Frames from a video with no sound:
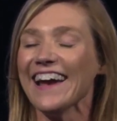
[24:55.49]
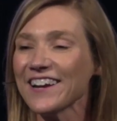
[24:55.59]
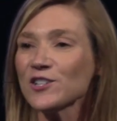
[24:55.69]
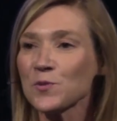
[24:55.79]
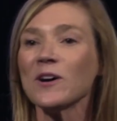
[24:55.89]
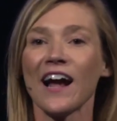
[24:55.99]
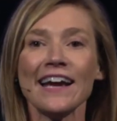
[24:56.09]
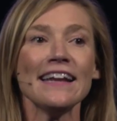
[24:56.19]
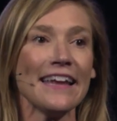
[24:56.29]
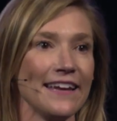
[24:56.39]
Here's what
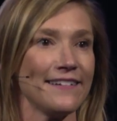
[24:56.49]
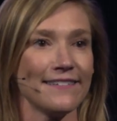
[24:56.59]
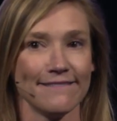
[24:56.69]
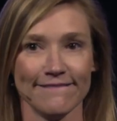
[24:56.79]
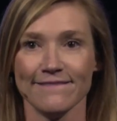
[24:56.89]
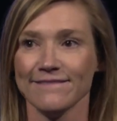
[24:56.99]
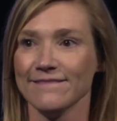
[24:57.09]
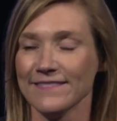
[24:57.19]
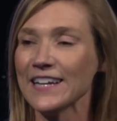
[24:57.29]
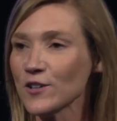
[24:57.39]
I need.
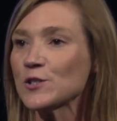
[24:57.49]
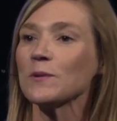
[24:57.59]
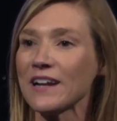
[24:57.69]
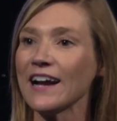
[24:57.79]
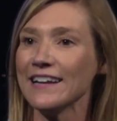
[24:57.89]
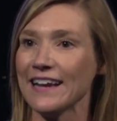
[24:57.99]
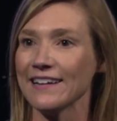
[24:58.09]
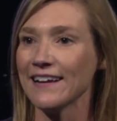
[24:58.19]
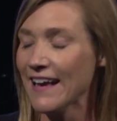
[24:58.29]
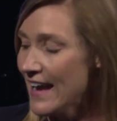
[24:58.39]
Here's what I
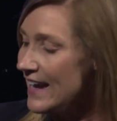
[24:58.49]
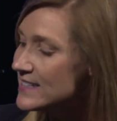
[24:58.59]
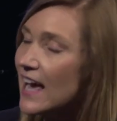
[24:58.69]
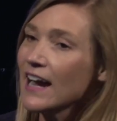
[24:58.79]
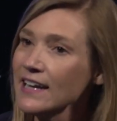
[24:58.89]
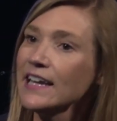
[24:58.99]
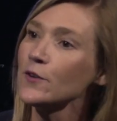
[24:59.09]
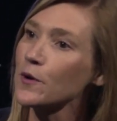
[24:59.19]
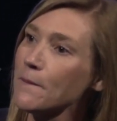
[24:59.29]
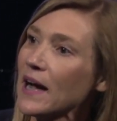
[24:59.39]
need. Is I
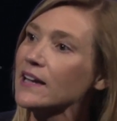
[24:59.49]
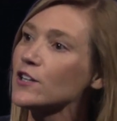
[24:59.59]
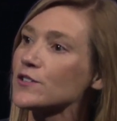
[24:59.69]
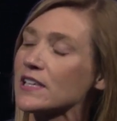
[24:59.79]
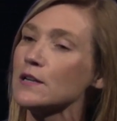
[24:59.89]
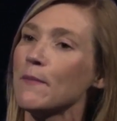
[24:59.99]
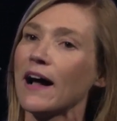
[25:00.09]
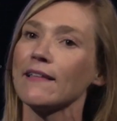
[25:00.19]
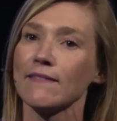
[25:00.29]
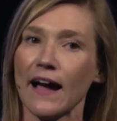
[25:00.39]
need reminders in
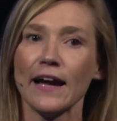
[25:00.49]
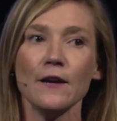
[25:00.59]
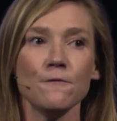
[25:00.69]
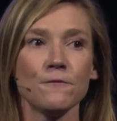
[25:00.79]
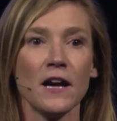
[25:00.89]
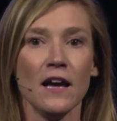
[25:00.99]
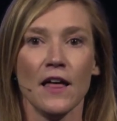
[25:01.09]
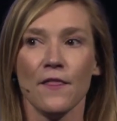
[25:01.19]
my life